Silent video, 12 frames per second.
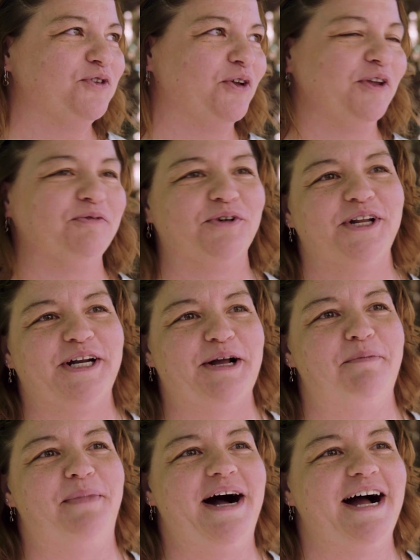was only running a
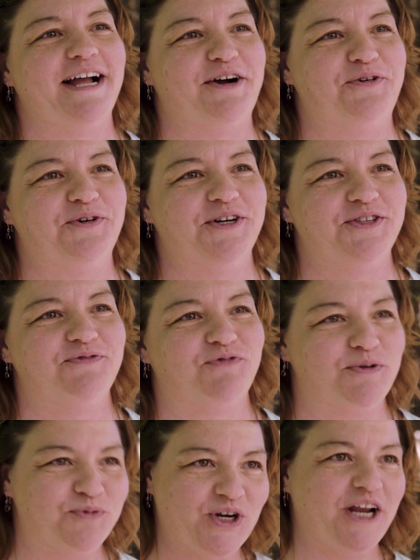mile
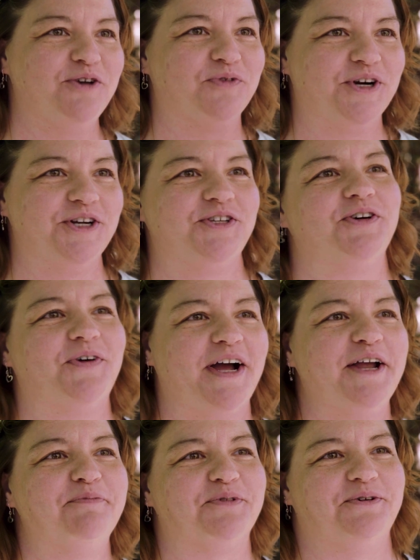from January until
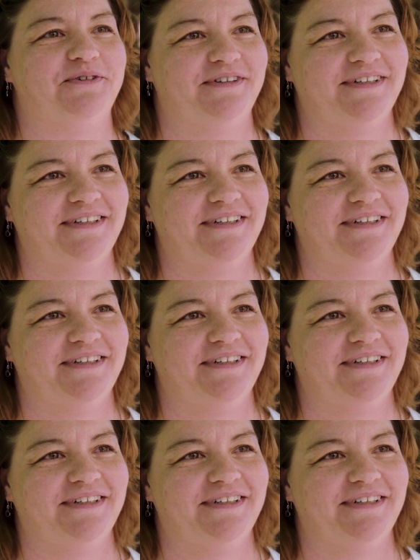April.